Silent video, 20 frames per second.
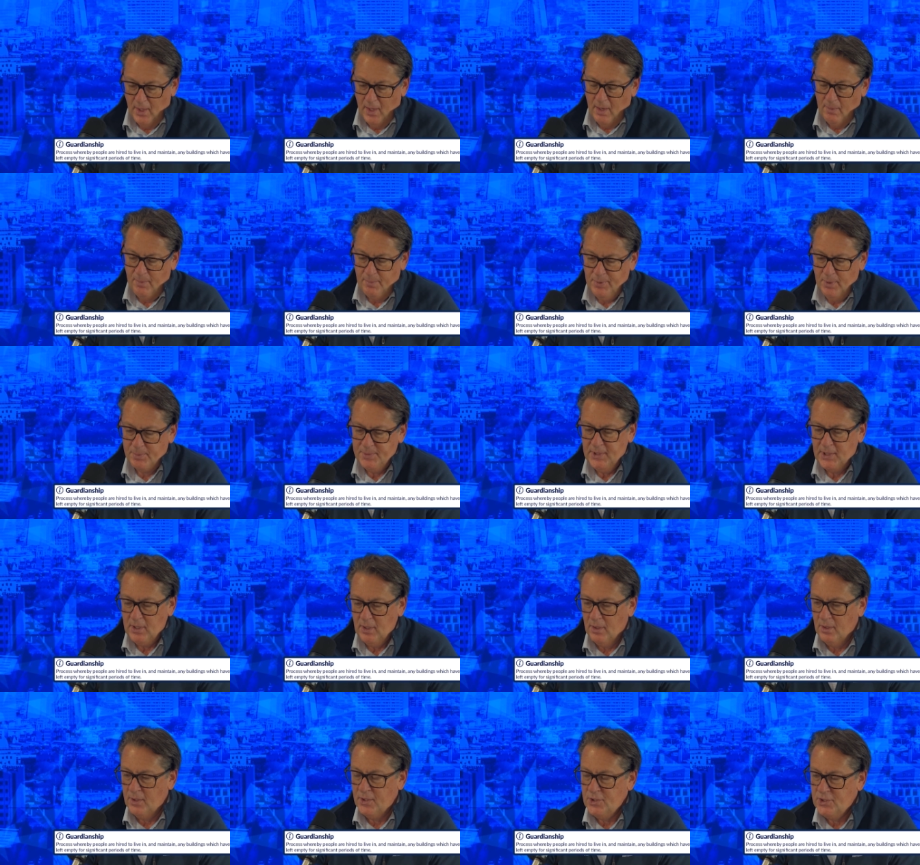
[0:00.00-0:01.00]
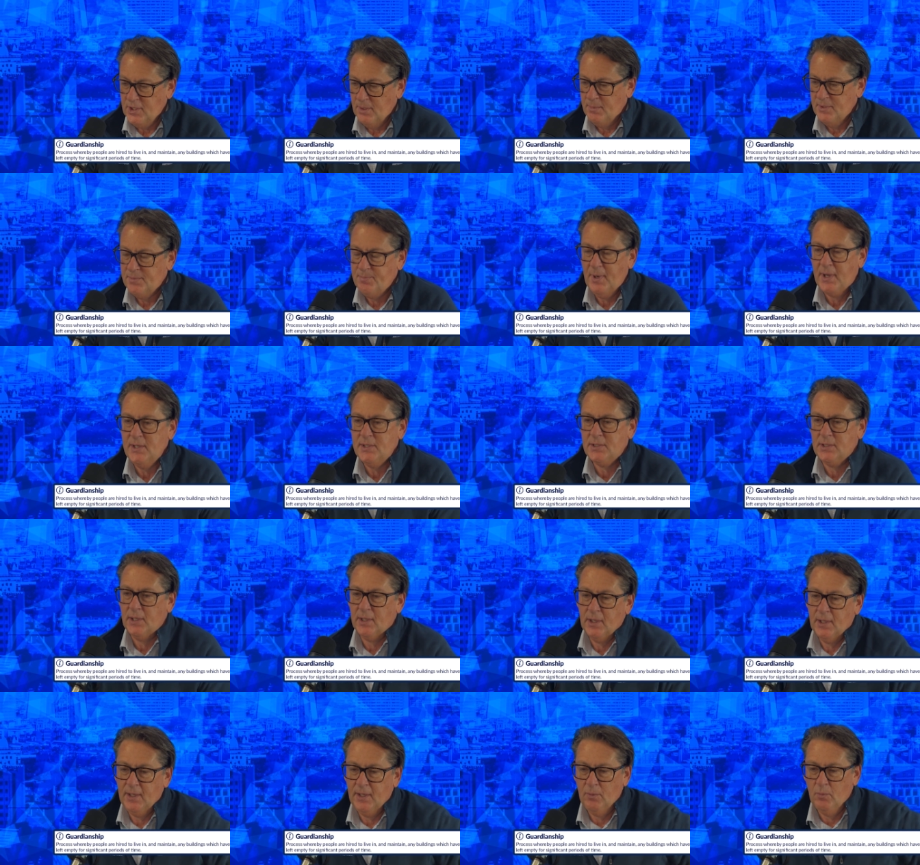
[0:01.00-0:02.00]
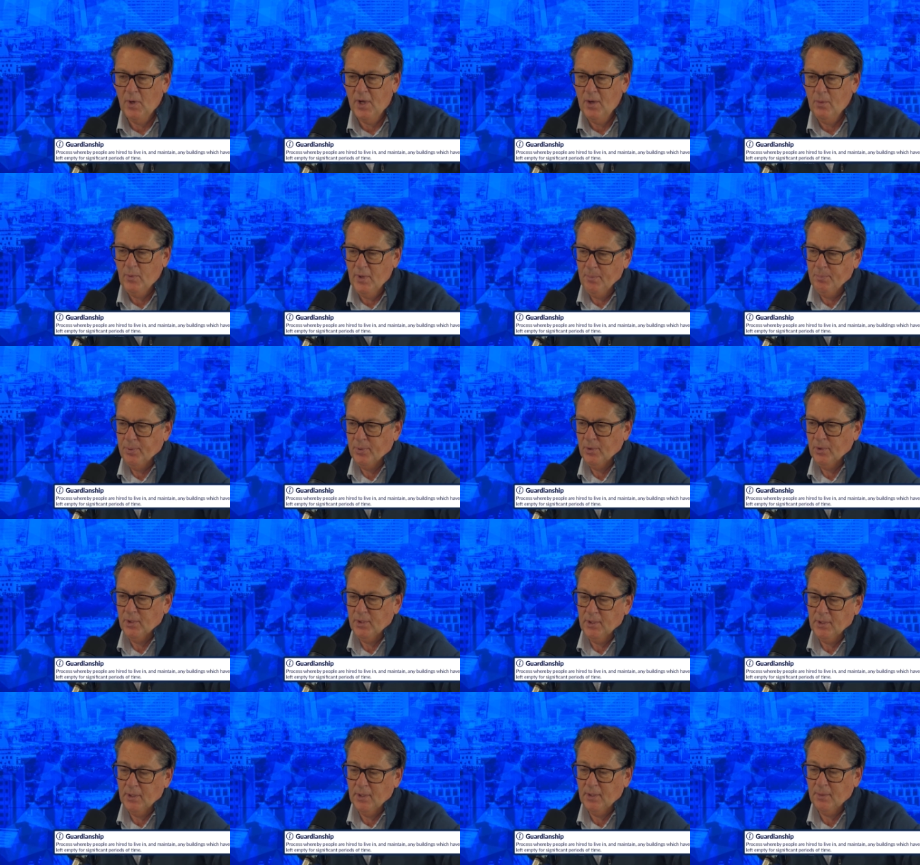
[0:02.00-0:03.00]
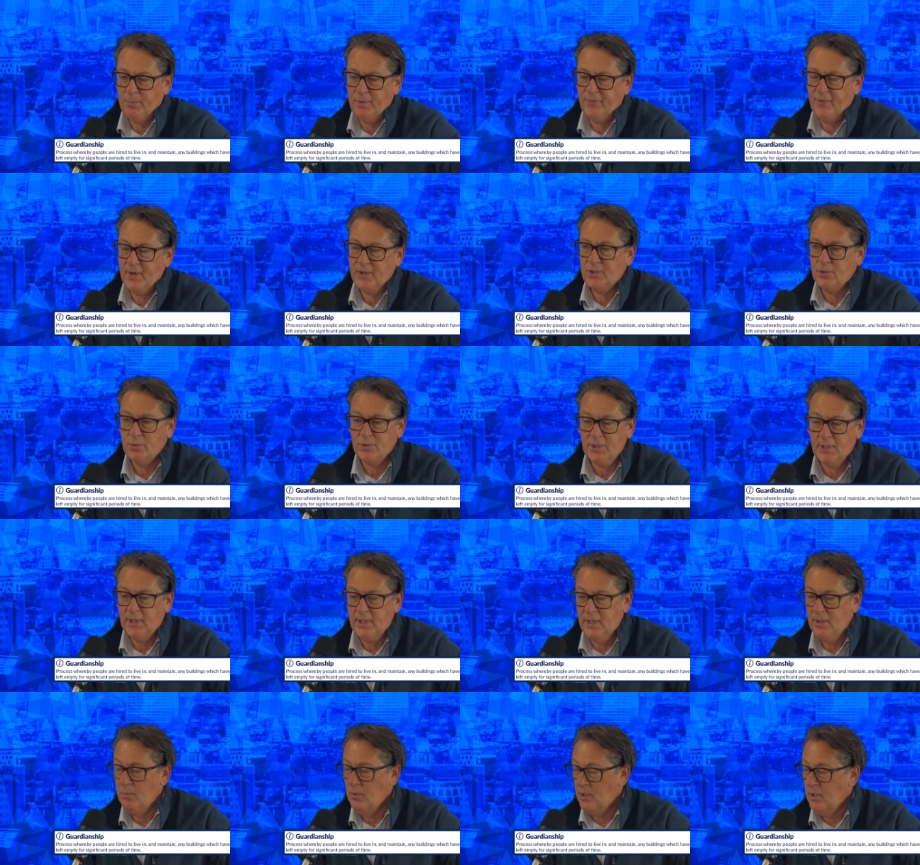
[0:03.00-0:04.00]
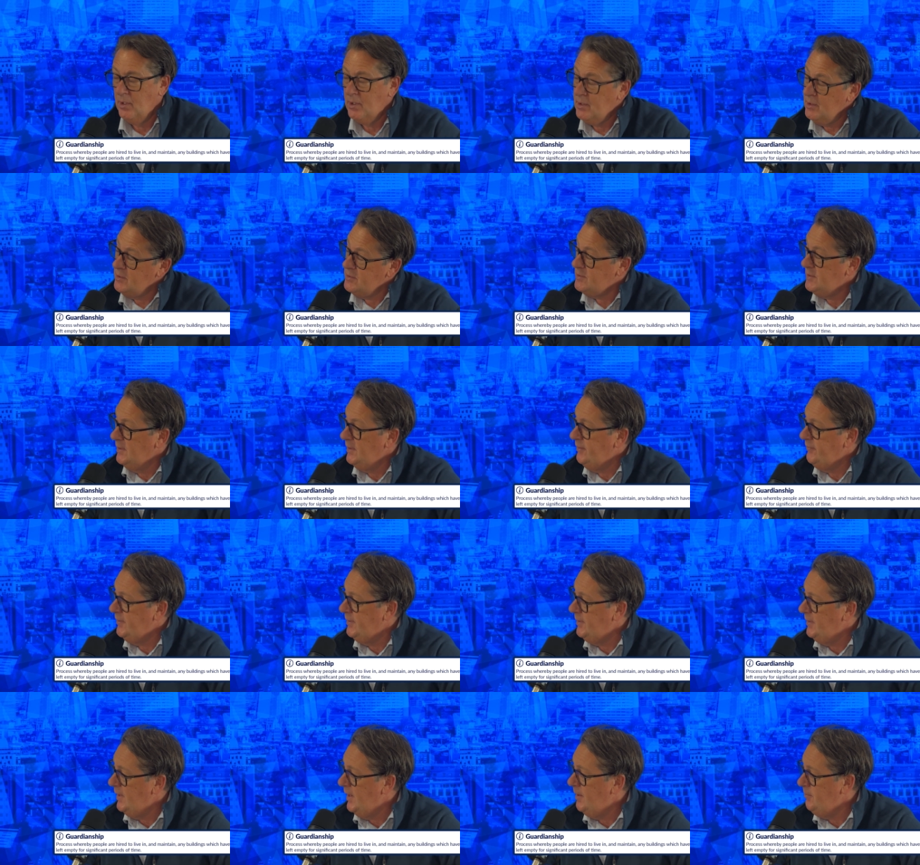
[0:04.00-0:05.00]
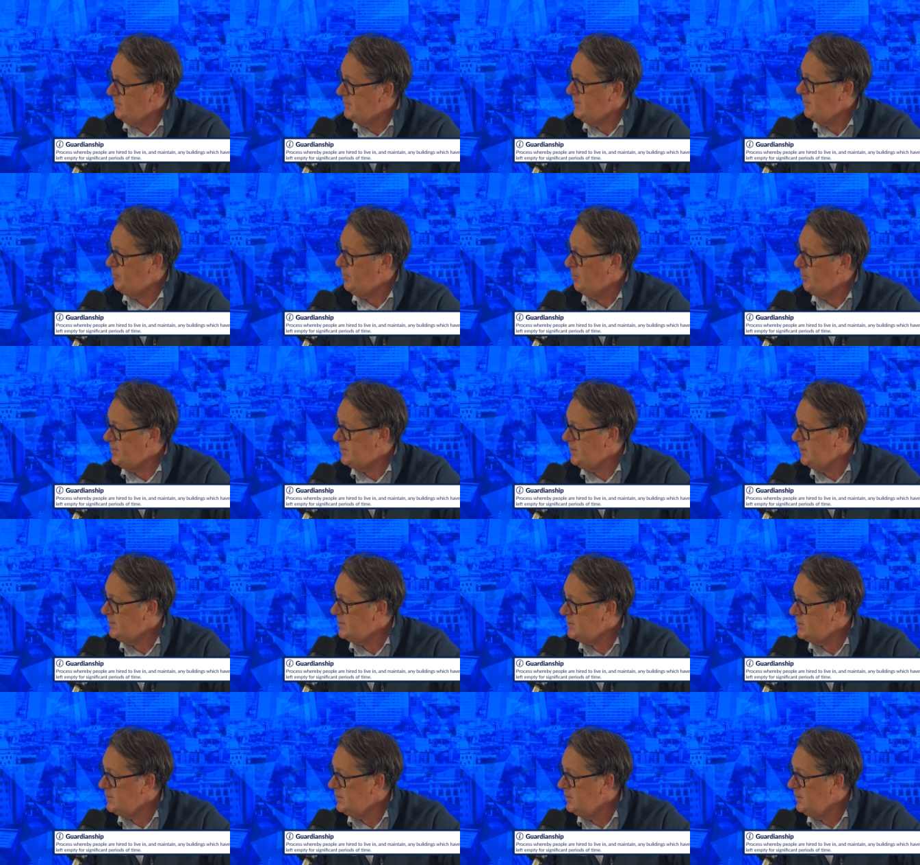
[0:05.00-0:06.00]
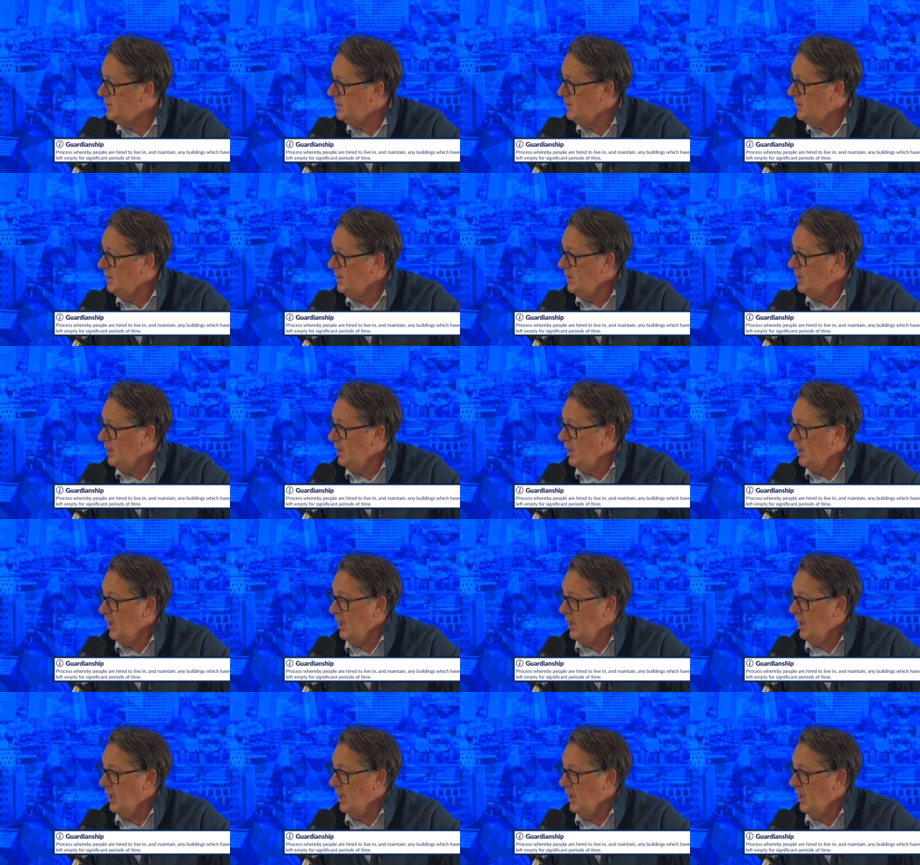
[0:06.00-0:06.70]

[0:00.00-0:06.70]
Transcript: With property guardianship, it's basically where we put young professionals and key workers to live in empty properties. Amazing.